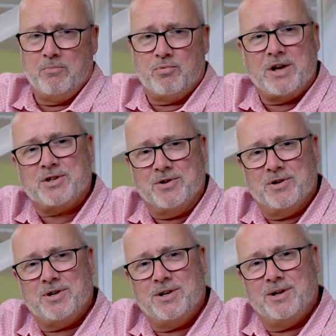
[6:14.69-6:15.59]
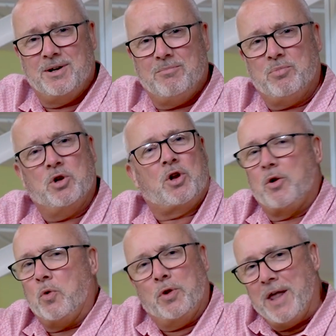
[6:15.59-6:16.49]
present, but not
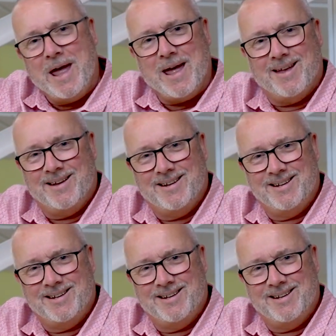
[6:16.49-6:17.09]
all there.